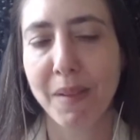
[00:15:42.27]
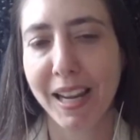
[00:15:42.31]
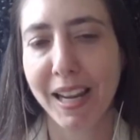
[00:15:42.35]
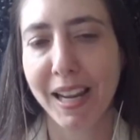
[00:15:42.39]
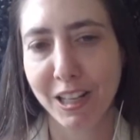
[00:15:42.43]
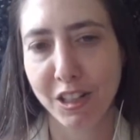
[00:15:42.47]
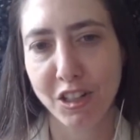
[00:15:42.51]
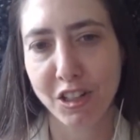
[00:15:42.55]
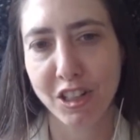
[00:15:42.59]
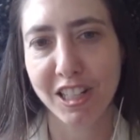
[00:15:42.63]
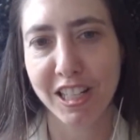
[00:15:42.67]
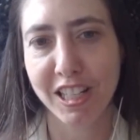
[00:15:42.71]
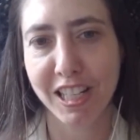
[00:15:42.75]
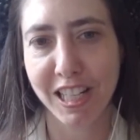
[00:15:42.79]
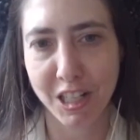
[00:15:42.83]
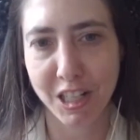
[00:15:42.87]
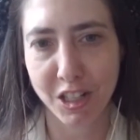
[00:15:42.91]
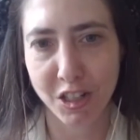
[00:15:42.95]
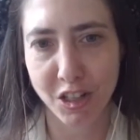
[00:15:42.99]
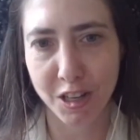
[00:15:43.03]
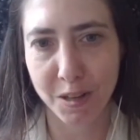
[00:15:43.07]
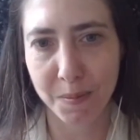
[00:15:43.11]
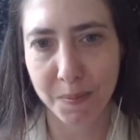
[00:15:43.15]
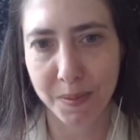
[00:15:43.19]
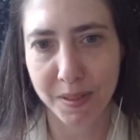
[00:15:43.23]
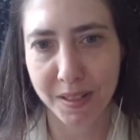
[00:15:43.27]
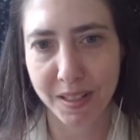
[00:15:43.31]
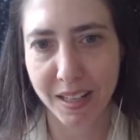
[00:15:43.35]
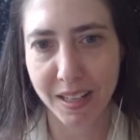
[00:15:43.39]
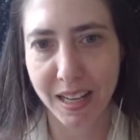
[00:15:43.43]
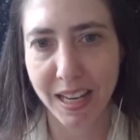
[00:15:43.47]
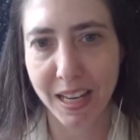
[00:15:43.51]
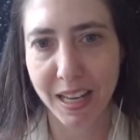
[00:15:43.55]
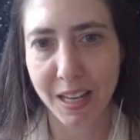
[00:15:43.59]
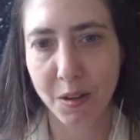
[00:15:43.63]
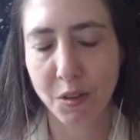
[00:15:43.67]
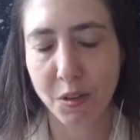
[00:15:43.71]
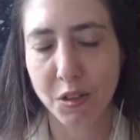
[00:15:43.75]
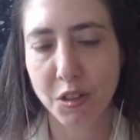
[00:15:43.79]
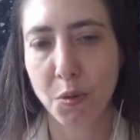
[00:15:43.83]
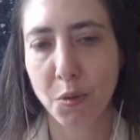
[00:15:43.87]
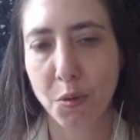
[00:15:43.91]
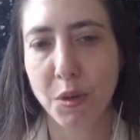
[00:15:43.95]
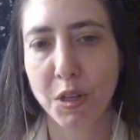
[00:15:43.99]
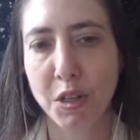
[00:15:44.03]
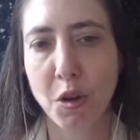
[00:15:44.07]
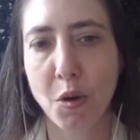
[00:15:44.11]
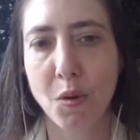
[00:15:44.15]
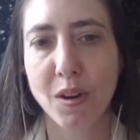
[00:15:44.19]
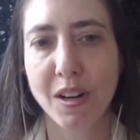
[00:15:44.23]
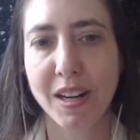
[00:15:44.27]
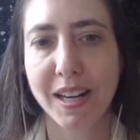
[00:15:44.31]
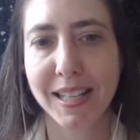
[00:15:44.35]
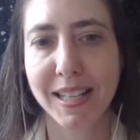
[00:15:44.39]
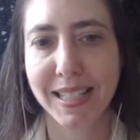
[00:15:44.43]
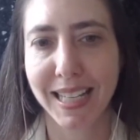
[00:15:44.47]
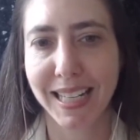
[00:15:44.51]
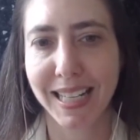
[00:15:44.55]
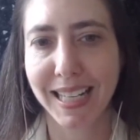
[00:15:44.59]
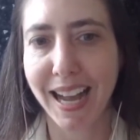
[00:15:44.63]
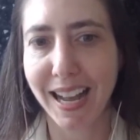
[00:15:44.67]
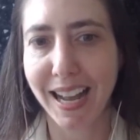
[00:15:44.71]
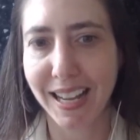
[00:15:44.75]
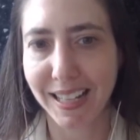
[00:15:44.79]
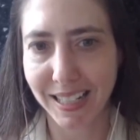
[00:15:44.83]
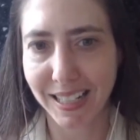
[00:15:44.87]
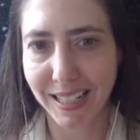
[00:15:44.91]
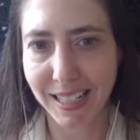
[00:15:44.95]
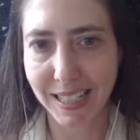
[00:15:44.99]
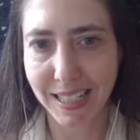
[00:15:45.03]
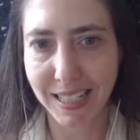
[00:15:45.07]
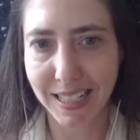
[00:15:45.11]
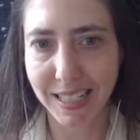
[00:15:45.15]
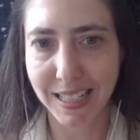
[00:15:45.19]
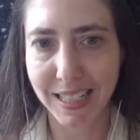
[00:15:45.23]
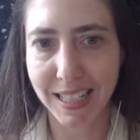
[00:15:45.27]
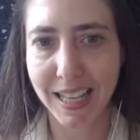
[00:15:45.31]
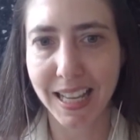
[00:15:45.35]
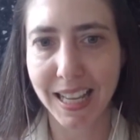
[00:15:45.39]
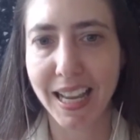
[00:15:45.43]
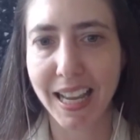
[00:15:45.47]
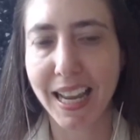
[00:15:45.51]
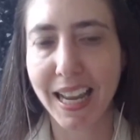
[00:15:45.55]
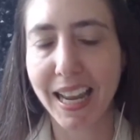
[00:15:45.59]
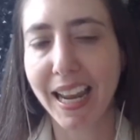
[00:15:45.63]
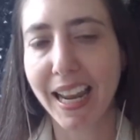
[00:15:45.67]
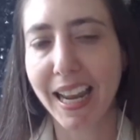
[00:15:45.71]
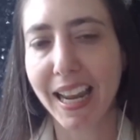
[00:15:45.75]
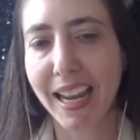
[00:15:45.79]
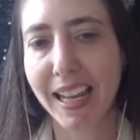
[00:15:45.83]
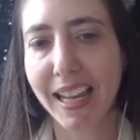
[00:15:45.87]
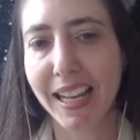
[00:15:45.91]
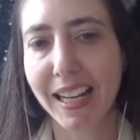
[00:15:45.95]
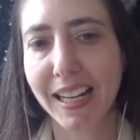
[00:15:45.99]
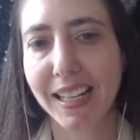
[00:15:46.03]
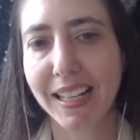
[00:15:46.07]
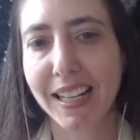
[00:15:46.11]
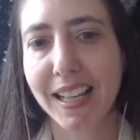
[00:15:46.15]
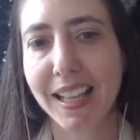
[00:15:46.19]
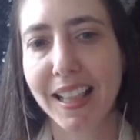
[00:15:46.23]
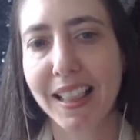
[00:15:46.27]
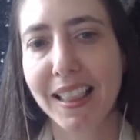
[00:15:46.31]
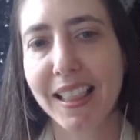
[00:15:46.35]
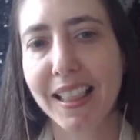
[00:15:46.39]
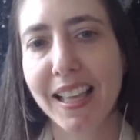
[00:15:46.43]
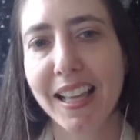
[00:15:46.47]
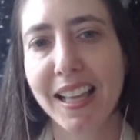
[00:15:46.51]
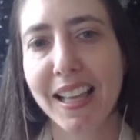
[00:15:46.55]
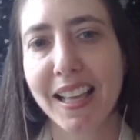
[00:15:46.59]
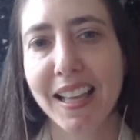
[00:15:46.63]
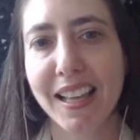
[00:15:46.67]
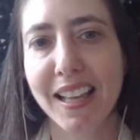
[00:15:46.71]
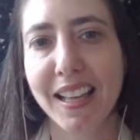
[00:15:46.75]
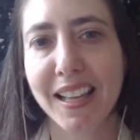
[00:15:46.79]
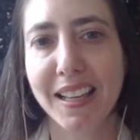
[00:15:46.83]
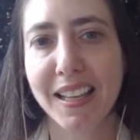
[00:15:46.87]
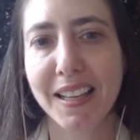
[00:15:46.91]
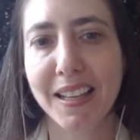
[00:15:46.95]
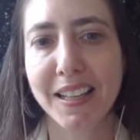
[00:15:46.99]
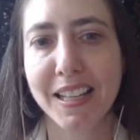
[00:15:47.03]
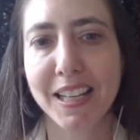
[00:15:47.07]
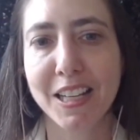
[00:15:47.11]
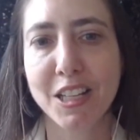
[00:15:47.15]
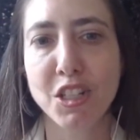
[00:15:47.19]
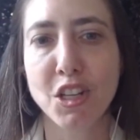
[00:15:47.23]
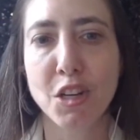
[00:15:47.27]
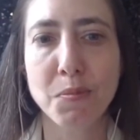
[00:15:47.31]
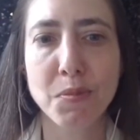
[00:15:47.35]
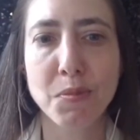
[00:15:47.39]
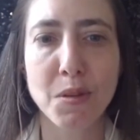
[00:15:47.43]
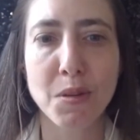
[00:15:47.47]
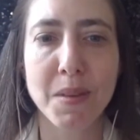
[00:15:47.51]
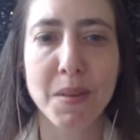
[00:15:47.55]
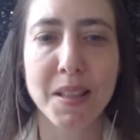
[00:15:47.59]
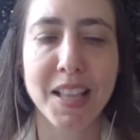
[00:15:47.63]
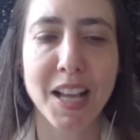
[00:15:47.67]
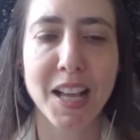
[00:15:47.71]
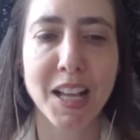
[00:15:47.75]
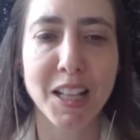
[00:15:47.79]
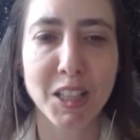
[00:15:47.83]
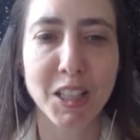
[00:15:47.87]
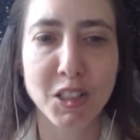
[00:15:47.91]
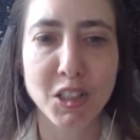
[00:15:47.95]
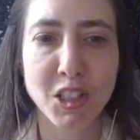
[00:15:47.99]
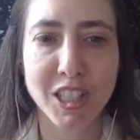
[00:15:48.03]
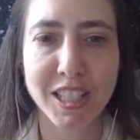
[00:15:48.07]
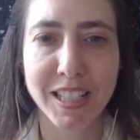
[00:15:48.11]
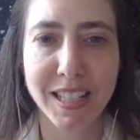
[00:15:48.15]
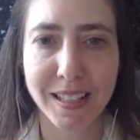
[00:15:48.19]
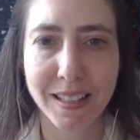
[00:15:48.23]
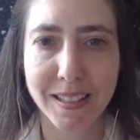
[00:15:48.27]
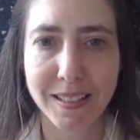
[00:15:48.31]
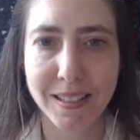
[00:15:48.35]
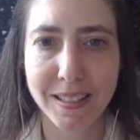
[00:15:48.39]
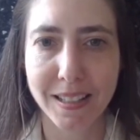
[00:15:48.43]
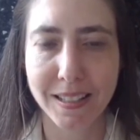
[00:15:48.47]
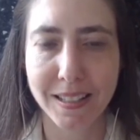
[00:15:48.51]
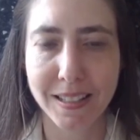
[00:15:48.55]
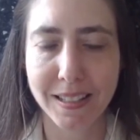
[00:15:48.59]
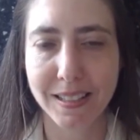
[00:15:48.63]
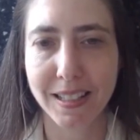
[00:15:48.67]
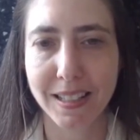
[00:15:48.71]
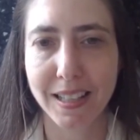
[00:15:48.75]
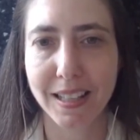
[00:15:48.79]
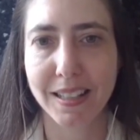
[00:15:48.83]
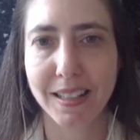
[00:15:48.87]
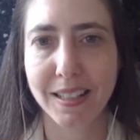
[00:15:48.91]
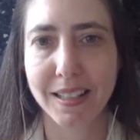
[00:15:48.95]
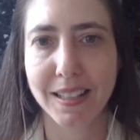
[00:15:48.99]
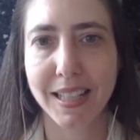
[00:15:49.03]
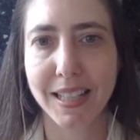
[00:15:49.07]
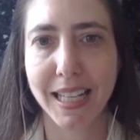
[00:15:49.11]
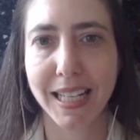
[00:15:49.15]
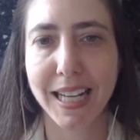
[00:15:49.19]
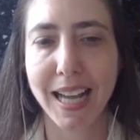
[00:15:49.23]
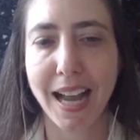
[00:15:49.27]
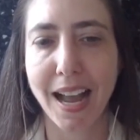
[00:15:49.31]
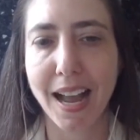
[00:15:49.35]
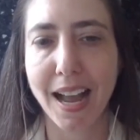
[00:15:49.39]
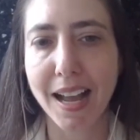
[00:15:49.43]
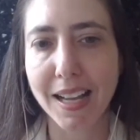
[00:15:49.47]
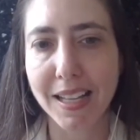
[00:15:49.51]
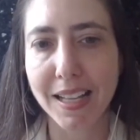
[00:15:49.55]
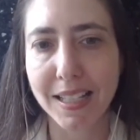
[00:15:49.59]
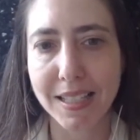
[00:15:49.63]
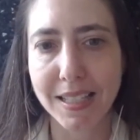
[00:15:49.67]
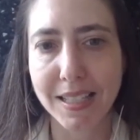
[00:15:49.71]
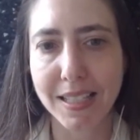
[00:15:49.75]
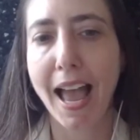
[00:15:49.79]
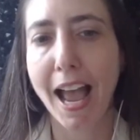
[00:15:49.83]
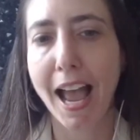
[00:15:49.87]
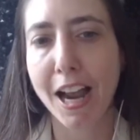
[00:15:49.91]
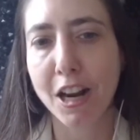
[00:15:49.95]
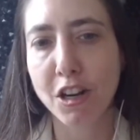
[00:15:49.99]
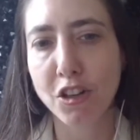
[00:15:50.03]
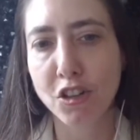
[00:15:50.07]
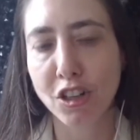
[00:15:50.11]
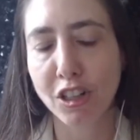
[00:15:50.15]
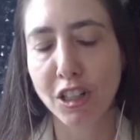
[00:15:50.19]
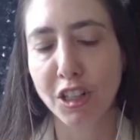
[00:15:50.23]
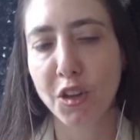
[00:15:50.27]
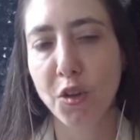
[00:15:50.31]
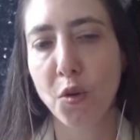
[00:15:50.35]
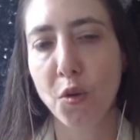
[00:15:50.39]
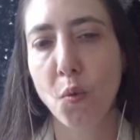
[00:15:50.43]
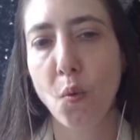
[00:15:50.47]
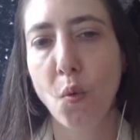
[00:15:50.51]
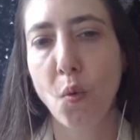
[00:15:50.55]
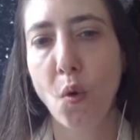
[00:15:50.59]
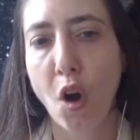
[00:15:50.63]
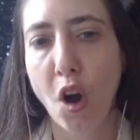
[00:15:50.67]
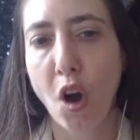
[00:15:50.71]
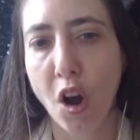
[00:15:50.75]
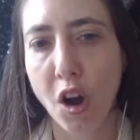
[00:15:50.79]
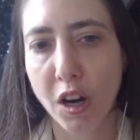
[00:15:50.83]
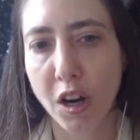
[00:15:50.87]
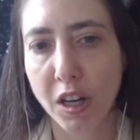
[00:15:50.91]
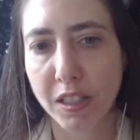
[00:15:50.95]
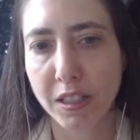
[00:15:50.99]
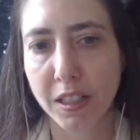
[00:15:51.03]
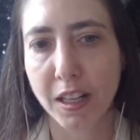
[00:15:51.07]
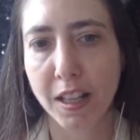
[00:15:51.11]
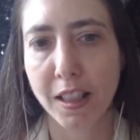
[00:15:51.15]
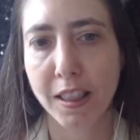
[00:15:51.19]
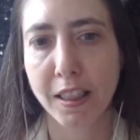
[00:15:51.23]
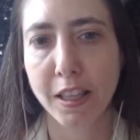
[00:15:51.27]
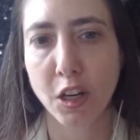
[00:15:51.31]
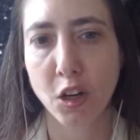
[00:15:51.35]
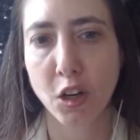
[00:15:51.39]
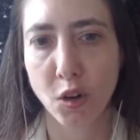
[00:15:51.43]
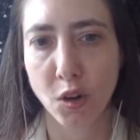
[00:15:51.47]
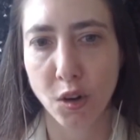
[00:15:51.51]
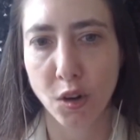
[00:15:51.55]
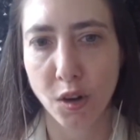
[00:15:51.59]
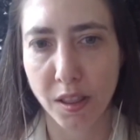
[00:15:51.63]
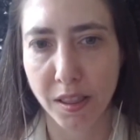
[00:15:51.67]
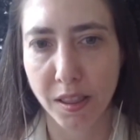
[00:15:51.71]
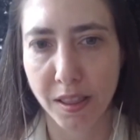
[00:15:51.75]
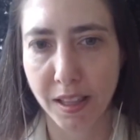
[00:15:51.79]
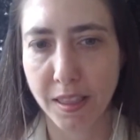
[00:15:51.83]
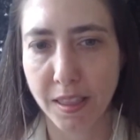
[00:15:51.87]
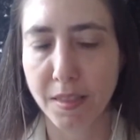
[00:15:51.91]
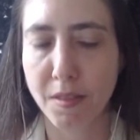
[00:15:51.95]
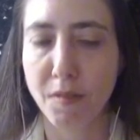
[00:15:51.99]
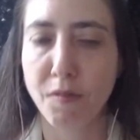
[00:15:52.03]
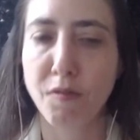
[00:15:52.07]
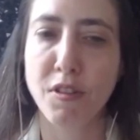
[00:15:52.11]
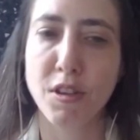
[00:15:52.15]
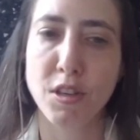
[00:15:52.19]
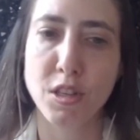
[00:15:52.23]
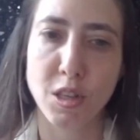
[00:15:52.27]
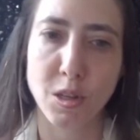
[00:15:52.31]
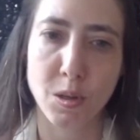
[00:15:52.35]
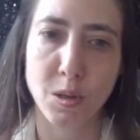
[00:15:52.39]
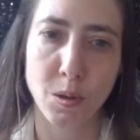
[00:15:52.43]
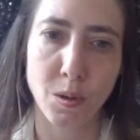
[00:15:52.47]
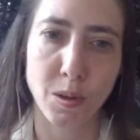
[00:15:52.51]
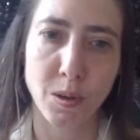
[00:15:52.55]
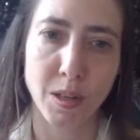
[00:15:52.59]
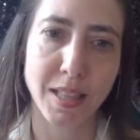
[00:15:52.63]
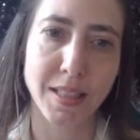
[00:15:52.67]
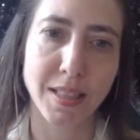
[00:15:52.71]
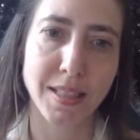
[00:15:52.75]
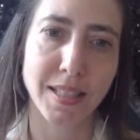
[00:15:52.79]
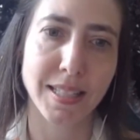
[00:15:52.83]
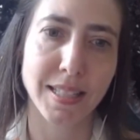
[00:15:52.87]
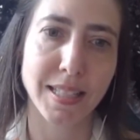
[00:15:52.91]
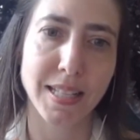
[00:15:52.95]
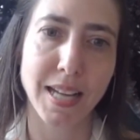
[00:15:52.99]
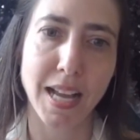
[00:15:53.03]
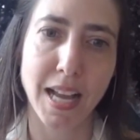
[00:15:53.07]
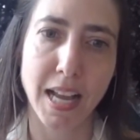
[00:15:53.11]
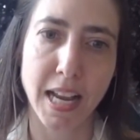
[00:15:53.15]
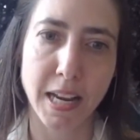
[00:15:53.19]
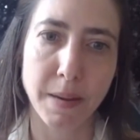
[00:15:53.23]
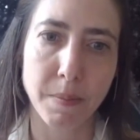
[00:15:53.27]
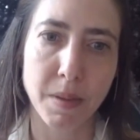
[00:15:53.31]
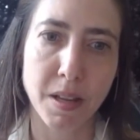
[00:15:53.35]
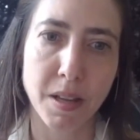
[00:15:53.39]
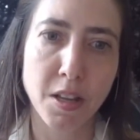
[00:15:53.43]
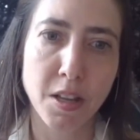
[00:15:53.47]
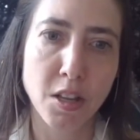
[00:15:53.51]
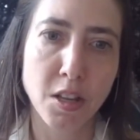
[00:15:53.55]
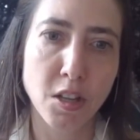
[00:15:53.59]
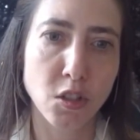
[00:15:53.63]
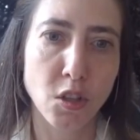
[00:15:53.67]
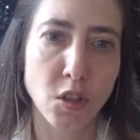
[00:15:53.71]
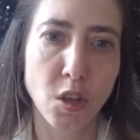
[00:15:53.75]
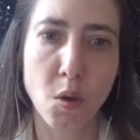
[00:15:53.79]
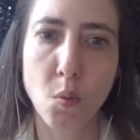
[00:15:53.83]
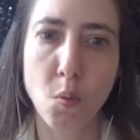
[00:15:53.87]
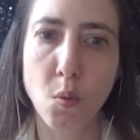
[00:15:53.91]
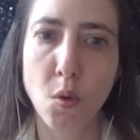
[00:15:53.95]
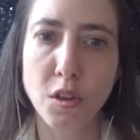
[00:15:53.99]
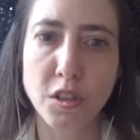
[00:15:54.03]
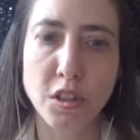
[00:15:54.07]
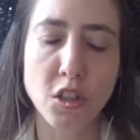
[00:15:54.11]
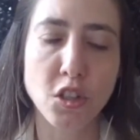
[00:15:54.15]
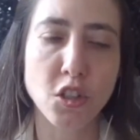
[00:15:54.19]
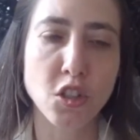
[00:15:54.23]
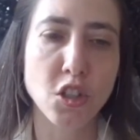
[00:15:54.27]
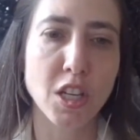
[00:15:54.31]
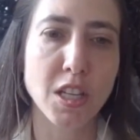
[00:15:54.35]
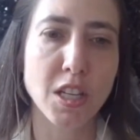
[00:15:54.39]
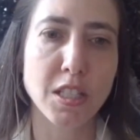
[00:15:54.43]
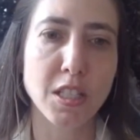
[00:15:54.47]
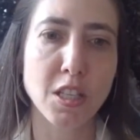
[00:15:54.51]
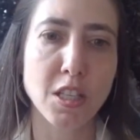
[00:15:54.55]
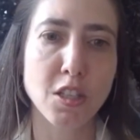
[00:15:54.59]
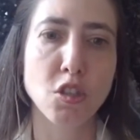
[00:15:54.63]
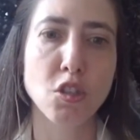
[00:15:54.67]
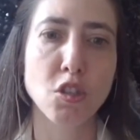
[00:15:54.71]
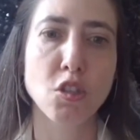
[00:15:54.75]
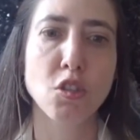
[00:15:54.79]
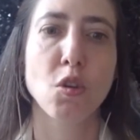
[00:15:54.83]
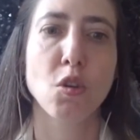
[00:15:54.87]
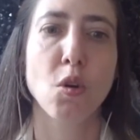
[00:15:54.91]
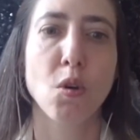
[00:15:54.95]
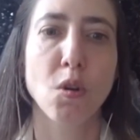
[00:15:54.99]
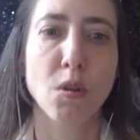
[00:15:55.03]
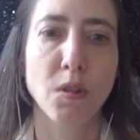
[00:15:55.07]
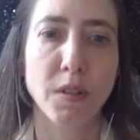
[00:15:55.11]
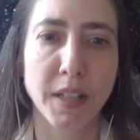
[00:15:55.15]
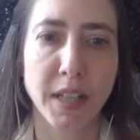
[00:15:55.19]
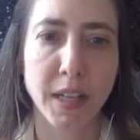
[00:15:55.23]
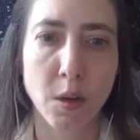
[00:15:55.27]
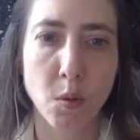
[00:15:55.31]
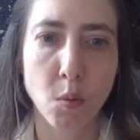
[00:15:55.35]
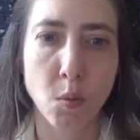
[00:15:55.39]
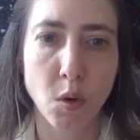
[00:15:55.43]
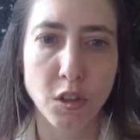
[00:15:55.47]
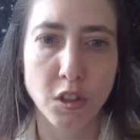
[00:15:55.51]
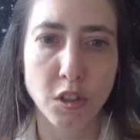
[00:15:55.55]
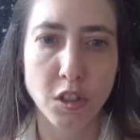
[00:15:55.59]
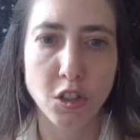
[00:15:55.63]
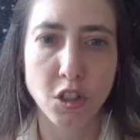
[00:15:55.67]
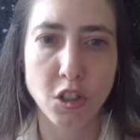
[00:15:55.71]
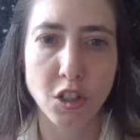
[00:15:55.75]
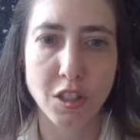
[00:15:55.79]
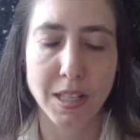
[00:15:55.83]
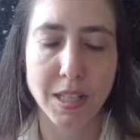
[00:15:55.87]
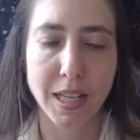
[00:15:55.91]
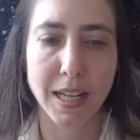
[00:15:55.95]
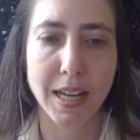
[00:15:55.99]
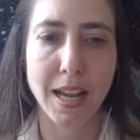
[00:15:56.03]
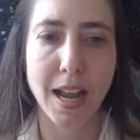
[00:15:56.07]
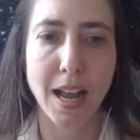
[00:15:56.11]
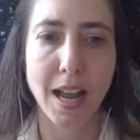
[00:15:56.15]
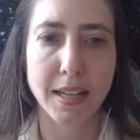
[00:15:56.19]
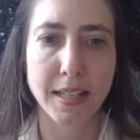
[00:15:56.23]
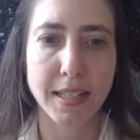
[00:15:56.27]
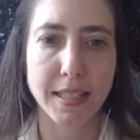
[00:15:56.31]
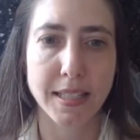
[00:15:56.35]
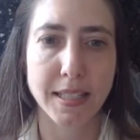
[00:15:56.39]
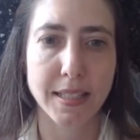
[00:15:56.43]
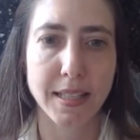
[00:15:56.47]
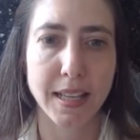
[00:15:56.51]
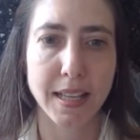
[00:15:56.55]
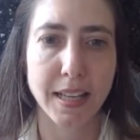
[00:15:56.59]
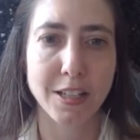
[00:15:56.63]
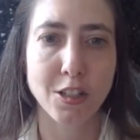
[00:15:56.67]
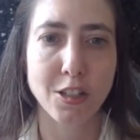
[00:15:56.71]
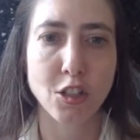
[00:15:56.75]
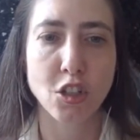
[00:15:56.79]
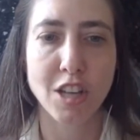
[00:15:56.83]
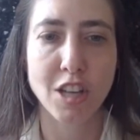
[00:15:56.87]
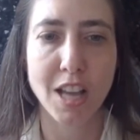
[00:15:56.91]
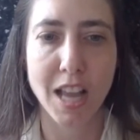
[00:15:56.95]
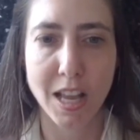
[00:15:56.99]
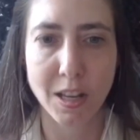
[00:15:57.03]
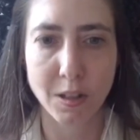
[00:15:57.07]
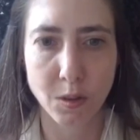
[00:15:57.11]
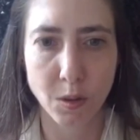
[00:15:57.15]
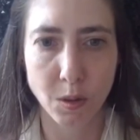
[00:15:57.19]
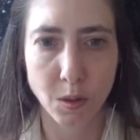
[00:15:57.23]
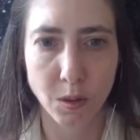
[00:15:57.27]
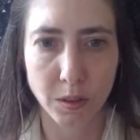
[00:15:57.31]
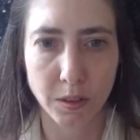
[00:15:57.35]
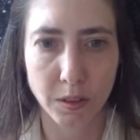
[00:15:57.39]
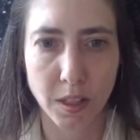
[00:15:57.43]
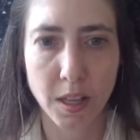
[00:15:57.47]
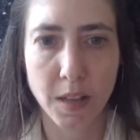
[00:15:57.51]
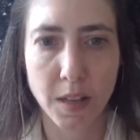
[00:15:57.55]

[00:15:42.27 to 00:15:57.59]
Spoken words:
ancient Egypt. And so we know her as a goddess. And the Egyptian mythology tells us that the gods actually walked the earth in the physical in this time. So it wasn't just a story, it wasn't just a goddess they channeled.